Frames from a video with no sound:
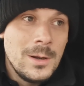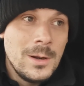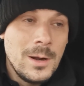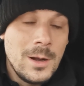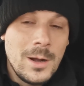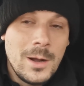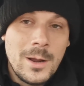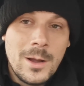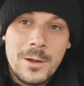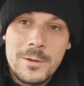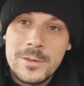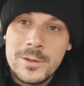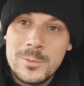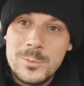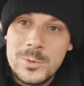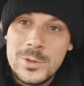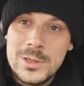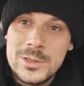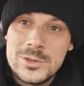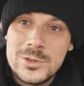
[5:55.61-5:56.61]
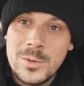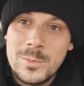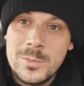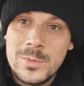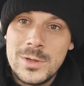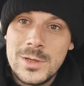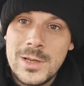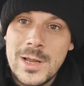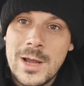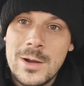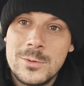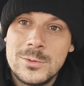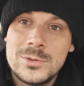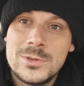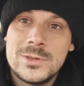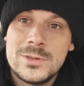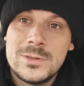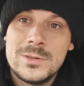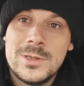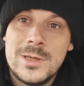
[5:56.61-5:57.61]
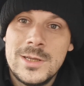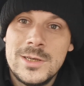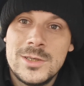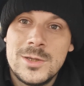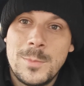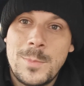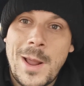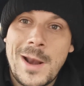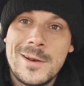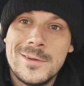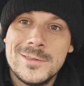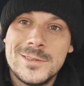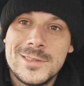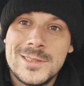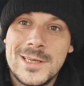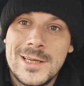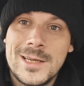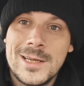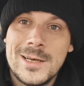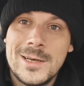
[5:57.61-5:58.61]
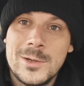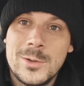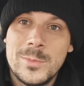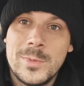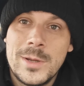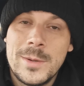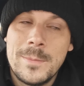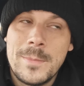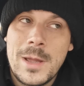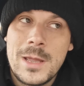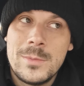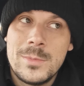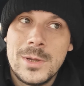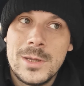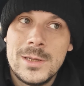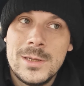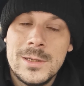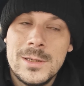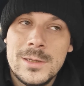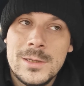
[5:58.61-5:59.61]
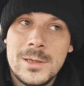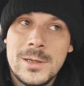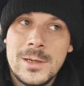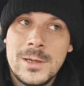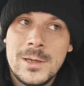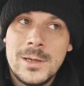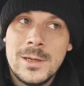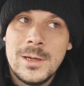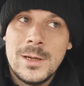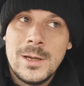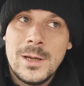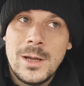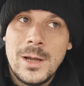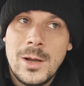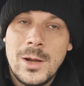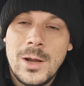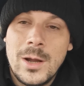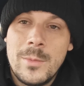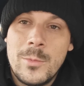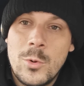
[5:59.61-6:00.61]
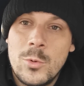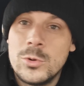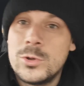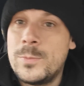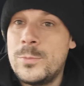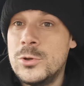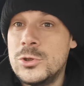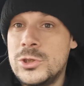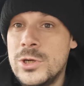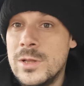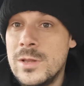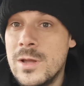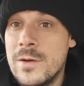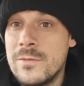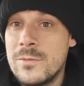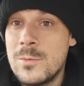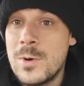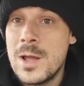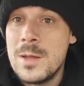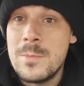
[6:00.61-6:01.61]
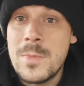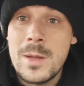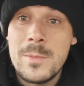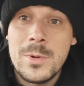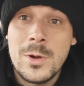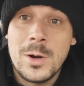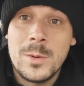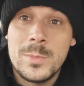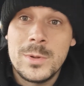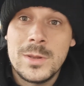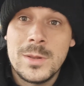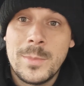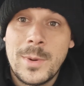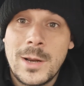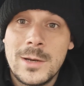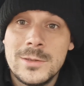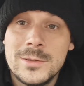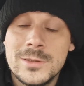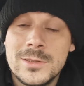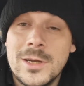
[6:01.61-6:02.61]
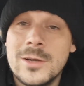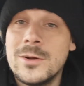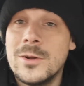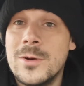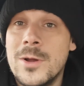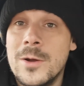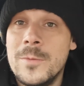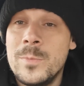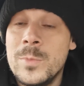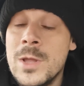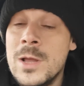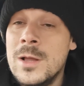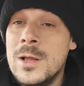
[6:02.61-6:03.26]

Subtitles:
I think we need somebody else in to balance it a little bit, maybe, or to push it the other way. Maybe I'll be the balance. I don't know.